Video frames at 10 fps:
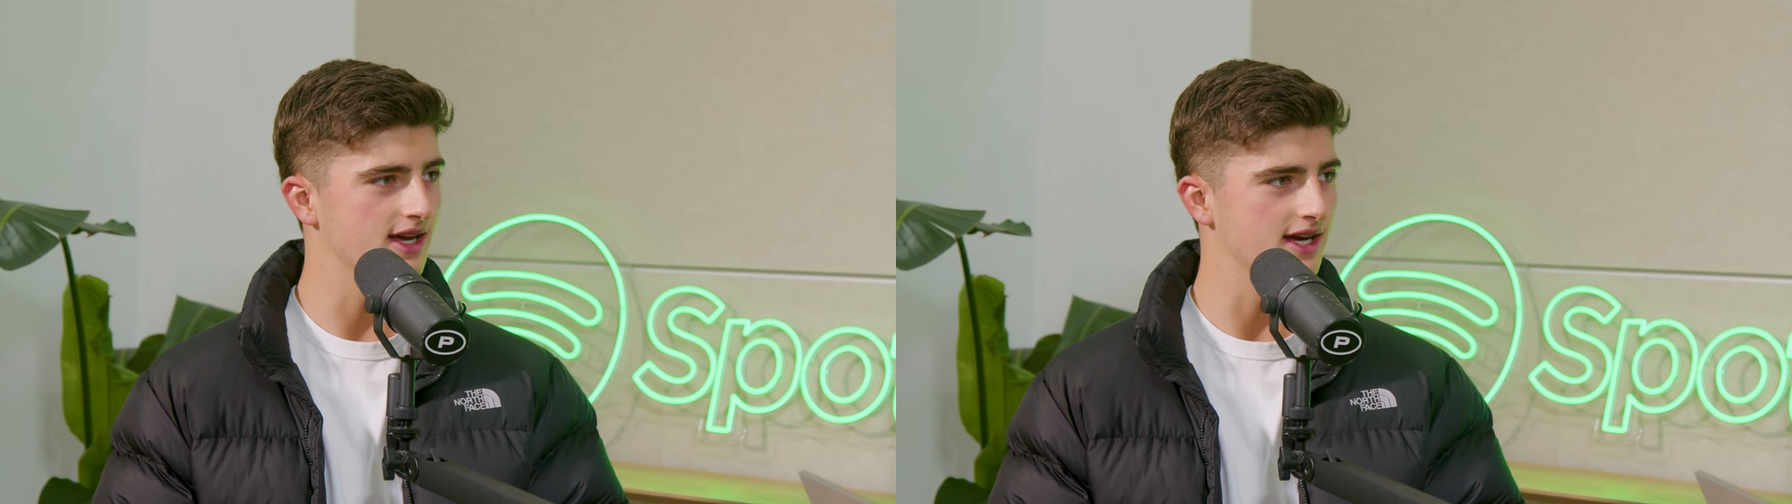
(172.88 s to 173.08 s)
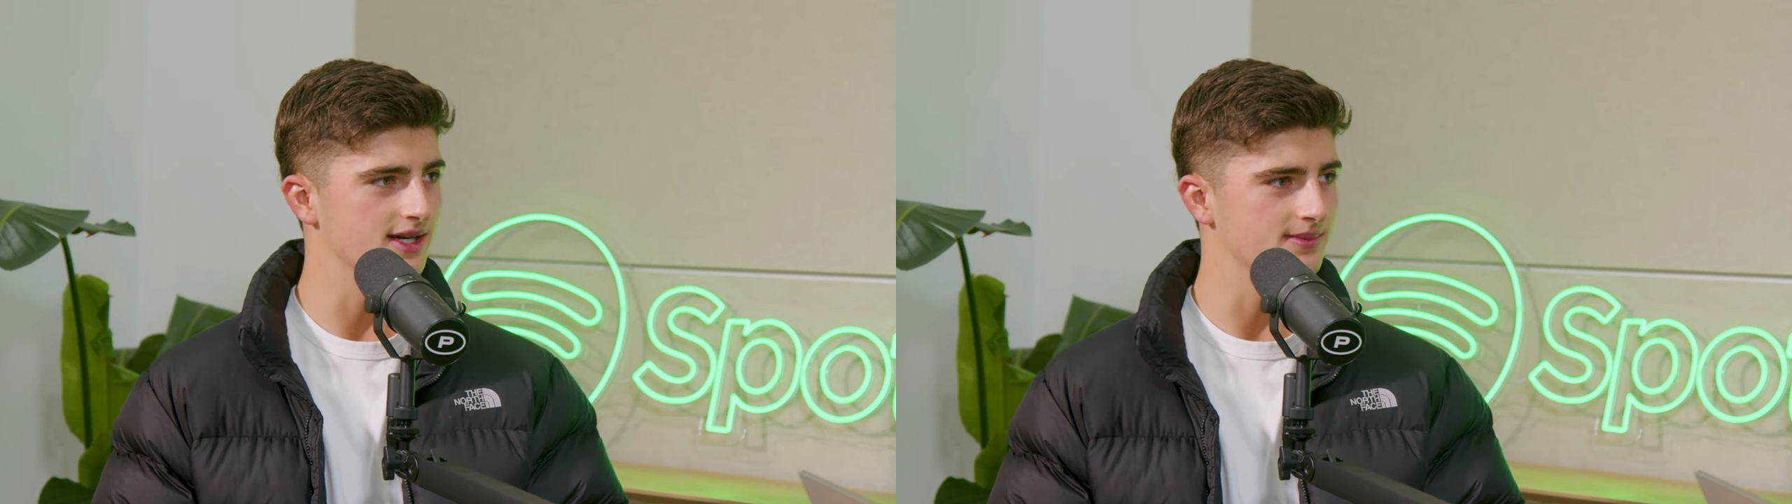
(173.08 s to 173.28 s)

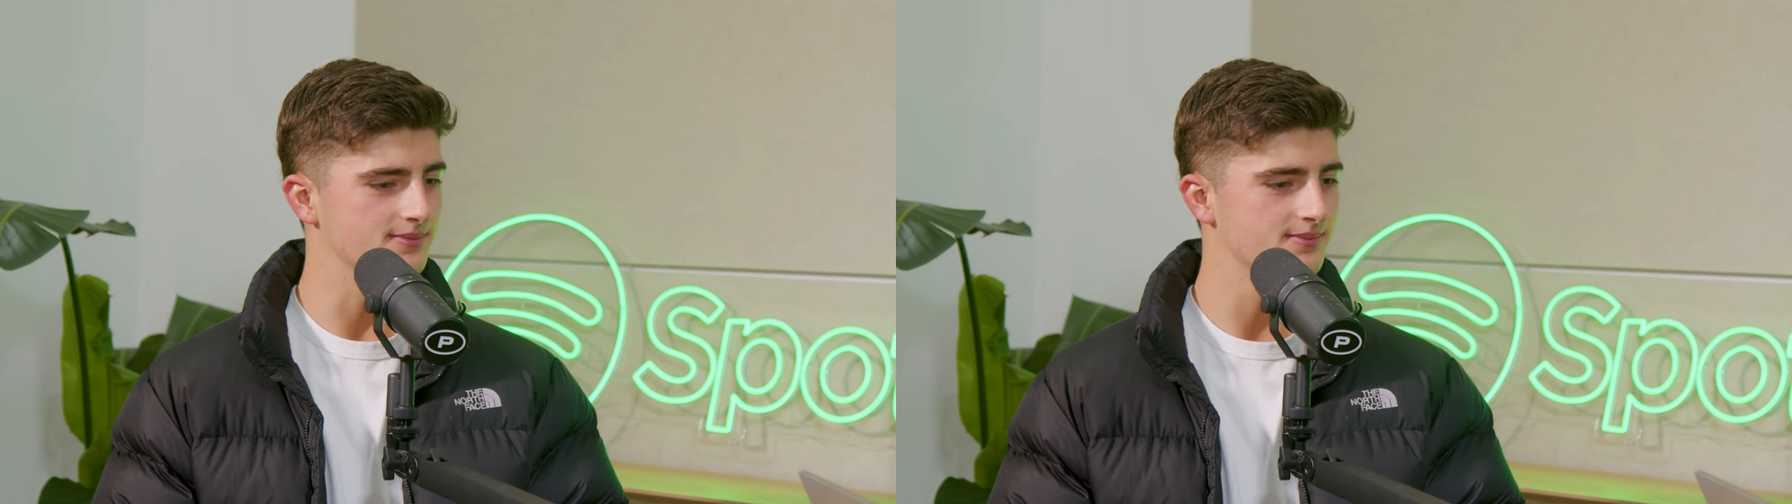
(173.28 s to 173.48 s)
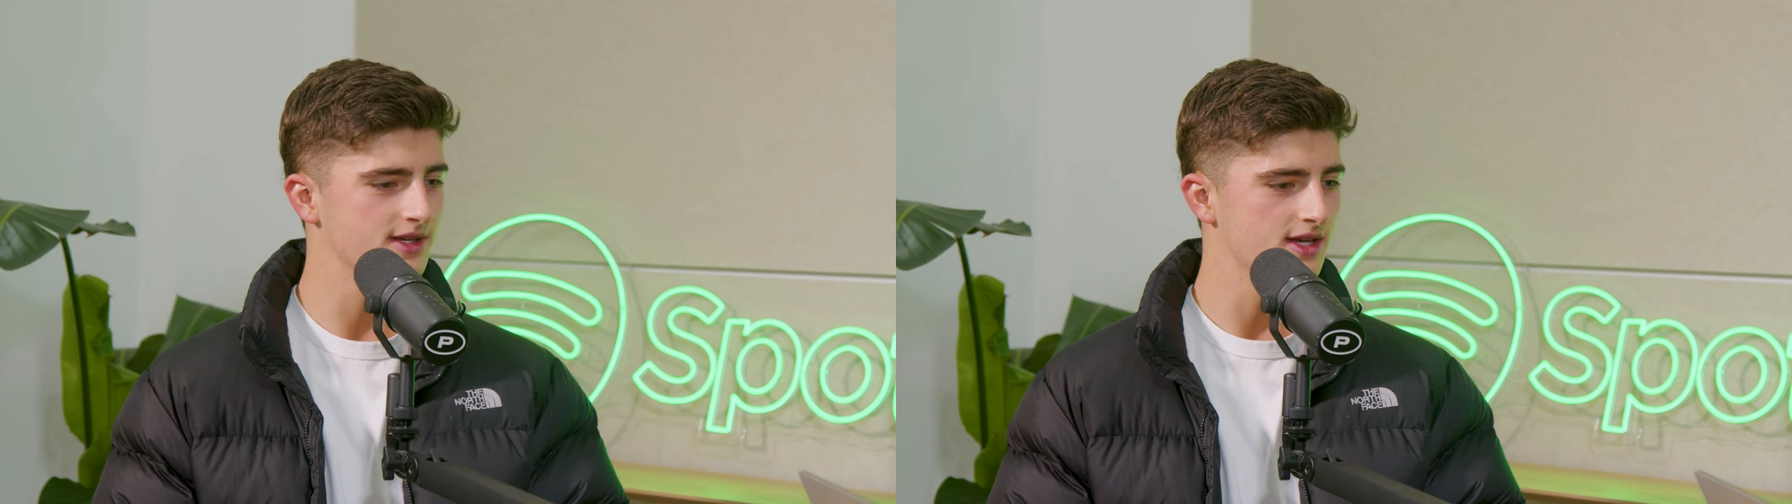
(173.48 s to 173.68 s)

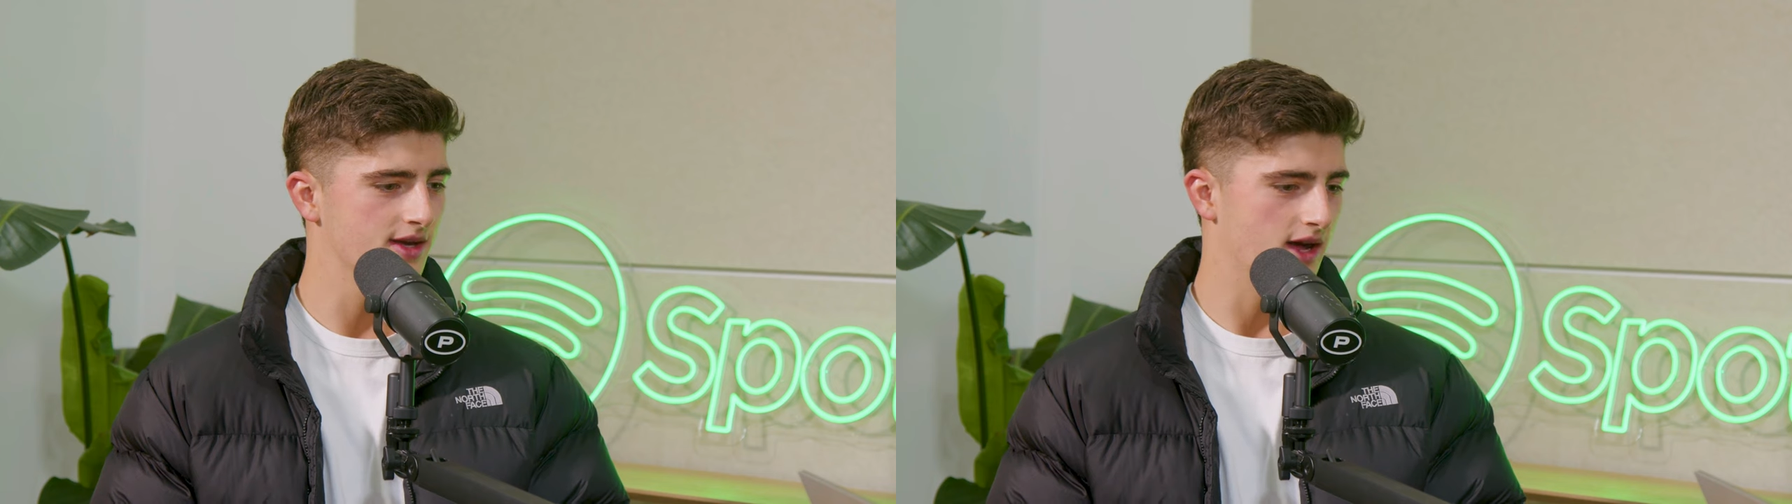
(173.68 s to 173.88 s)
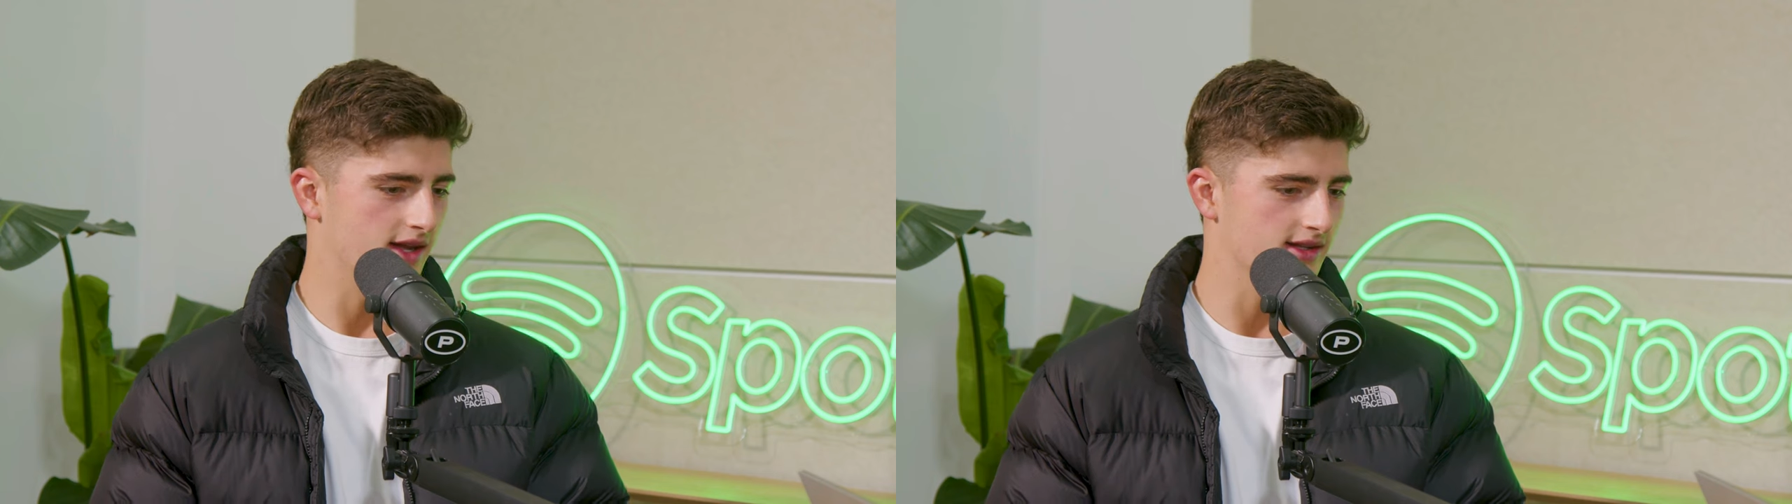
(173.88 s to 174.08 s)
Um, mm.
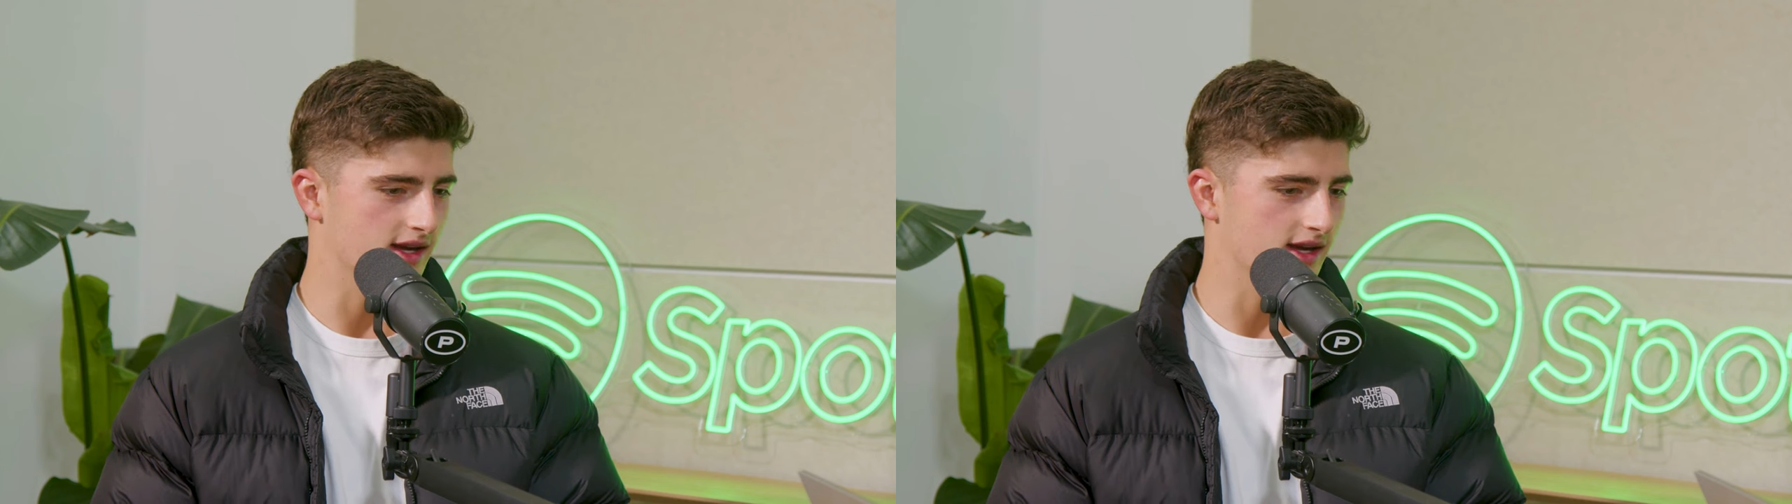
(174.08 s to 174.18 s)
I'd